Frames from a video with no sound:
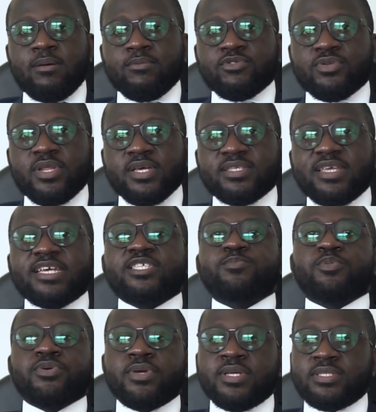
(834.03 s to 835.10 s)
should I say
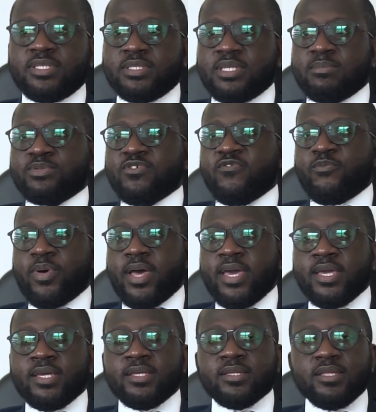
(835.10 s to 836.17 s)
experience in terms of
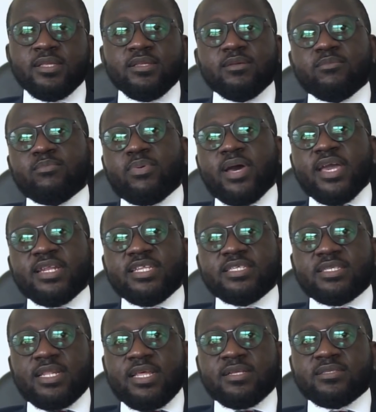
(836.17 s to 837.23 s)
buying
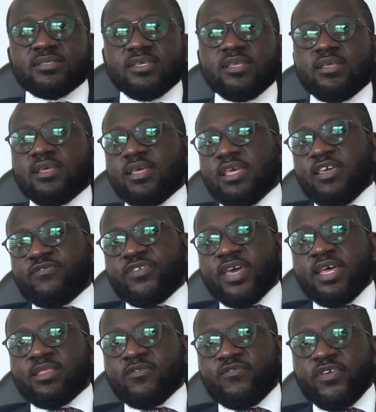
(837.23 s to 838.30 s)
these lands. If you
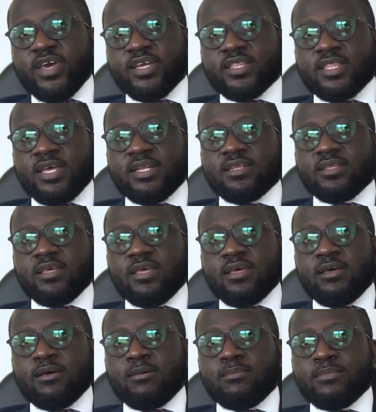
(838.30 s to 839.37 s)
add the fact that
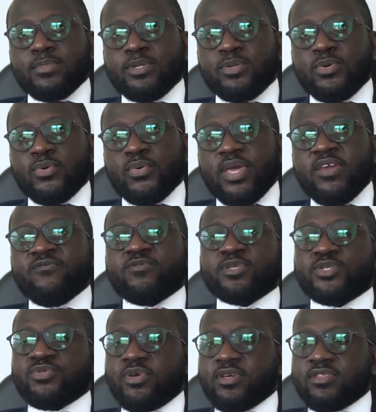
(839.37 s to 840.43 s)

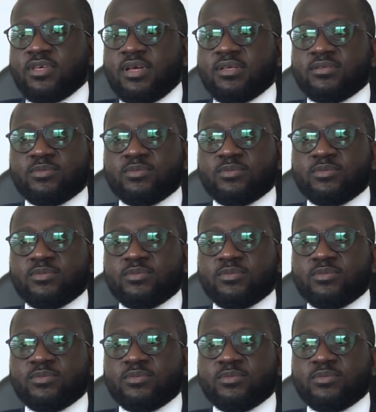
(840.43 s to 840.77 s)
infrastructure